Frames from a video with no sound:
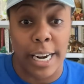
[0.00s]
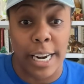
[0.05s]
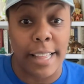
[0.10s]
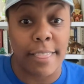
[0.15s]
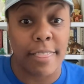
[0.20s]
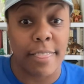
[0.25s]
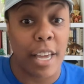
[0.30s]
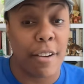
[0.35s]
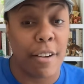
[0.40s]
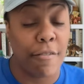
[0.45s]
And
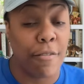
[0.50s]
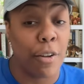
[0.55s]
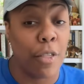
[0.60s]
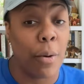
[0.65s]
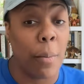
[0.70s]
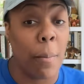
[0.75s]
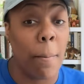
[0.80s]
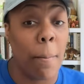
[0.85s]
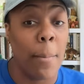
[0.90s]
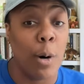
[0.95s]
I think for
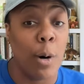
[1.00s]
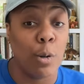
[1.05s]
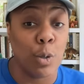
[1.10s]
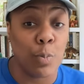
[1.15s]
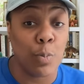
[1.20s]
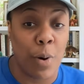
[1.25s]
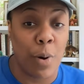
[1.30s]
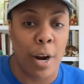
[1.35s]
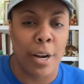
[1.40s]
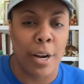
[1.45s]
the
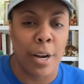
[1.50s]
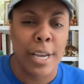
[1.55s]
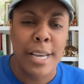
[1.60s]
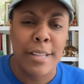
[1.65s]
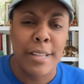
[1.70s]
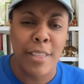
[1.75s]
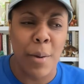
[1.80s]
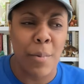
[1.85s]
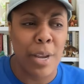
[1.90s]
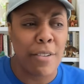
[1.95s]
most part,
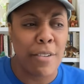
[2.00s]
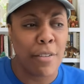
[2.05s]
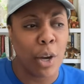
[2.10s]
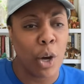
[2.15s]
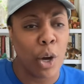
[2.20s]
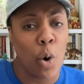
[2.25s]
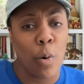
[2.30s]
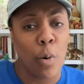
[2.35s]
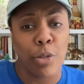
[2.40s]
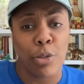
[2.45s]
they were even
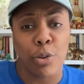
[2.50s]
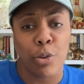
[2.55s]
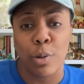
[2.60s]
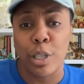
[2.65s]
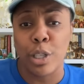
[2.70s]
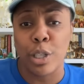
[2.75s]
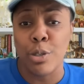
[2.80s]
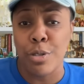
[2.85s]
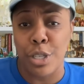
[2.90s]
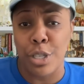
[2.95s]
going through a
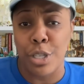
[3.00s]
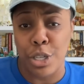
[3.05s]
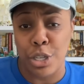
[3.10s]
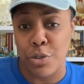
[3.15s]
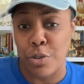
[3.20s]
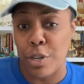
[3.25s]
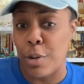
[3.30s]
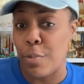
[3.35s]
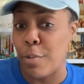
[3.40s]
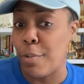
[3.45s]
losing
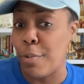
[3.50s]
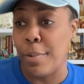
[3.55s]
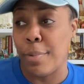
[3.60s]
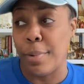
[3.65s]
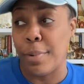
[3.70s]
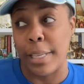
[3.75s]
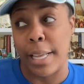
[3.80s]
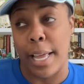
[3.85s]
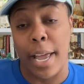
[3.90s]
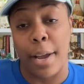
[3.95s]
streak where we
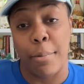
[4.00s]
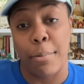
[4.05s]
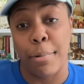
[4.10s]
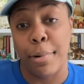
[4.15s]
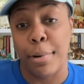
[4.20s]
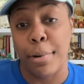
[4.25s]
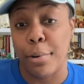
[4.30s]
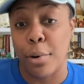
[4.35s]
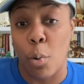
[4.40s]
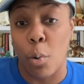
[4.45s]
were like, we
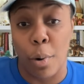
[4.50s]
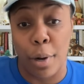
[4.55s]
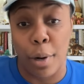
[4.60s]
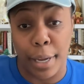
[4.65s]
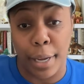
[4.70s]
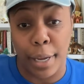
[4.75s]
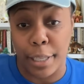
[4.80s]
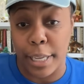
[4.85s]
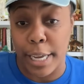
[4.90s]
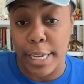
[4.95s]
don't know what
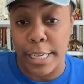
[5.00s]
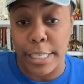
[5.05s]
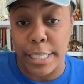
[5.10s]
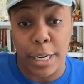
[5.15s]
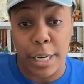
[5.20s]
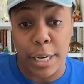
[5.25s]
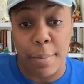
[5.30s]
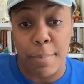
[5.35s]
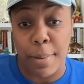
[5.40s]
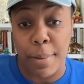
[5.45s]
L A is
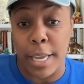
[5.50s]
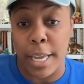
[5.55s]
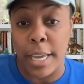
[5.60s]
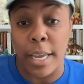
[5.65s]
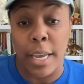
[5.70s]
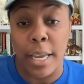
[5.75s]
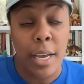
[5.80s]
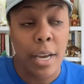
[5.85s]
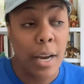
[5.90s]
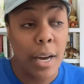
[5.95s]
going to
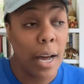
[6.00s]
be.